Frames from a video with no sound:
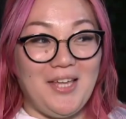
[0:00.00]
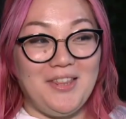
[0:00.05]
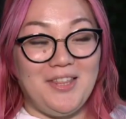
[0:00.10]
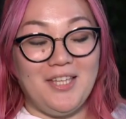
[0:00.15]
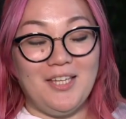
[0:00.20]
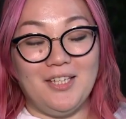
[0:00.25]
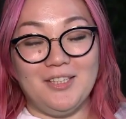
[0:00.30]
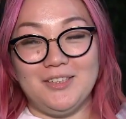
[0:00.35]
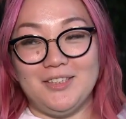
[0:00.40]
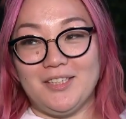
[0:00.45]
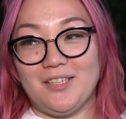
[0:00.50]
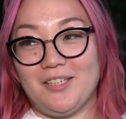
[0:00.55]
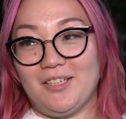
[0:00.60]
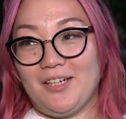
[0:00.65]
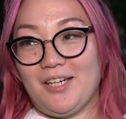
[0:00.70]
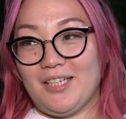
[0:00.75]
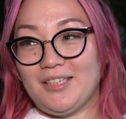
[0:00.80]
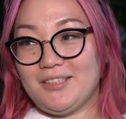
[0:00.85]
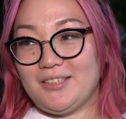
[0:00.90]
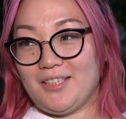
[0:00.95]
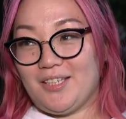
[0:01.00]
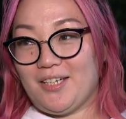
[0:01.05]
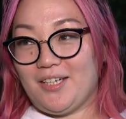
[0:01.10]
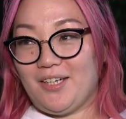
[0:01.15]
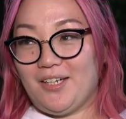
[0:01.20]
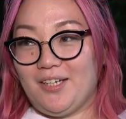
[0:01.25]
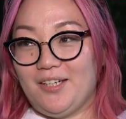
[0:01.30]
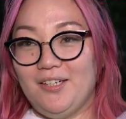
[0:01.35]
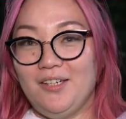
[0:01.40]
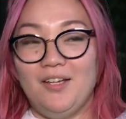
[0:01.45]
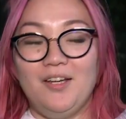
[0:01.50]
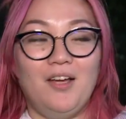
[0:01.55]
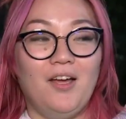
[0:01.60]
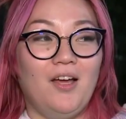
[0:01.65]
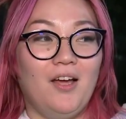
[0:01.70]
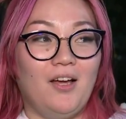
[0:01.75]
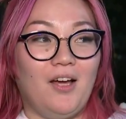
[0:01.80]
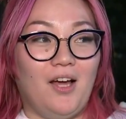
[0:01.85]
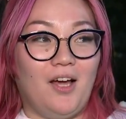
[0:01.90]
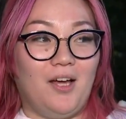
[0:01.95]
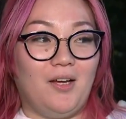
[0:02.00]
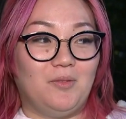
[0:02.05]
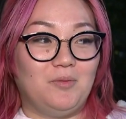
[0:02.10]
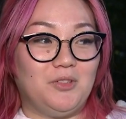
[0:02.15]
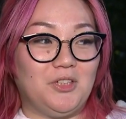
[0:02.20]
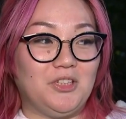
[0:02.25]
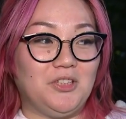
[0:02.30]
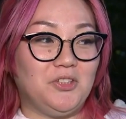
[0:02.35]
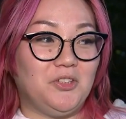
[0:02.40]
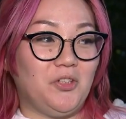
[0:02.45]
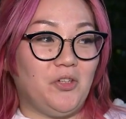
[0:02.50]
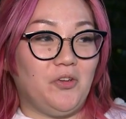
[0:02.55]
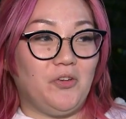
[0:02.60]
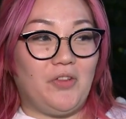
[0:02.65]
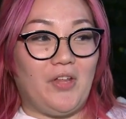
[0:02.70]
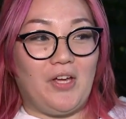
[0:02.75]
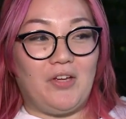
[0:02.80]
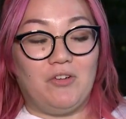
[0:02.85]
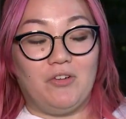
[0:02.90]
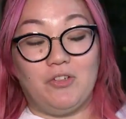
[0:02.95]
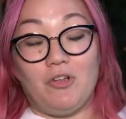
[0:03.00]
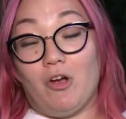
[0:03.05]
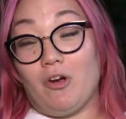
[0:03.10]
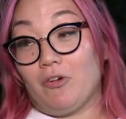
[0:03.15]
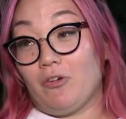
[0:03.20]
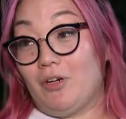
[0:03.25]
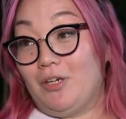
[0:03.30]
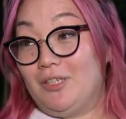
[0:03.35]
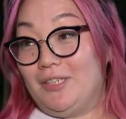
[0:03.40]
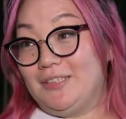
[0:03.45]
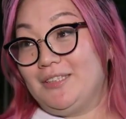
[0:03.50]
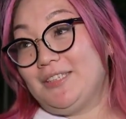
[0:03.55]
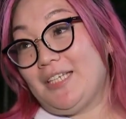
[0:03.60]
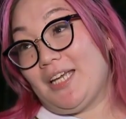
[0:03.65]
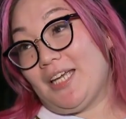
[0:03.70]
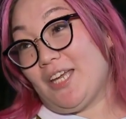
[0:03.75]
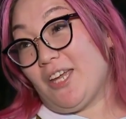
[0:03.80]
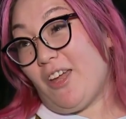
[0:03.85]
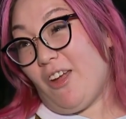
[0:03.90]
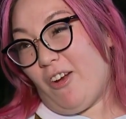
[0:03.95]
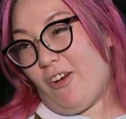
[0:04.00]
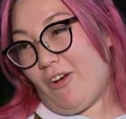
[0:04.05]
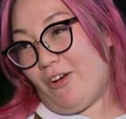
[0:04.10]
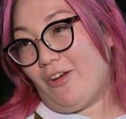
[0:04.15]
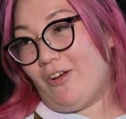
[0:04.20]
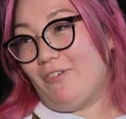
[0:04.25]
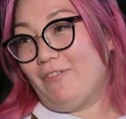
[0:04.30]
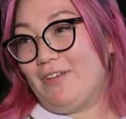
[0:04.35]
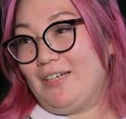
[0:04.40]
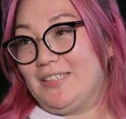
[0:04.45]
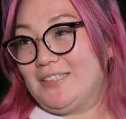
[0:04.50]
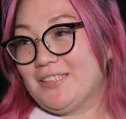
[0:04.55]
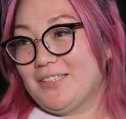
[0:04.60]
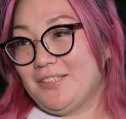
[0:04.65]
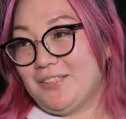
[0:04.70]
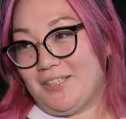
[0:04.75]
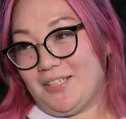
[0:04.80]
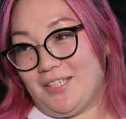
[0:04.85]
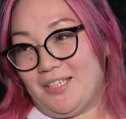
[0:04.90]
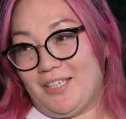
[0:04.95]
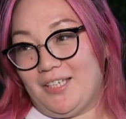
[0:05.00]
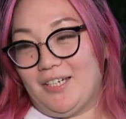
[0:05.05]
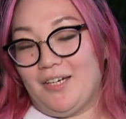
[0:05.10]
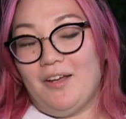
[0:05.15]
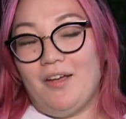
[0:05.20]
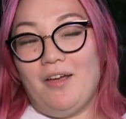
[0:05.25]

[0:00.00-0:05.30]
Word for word: think it's a good idea. Just to know that your dog run is taken care of and it's clean.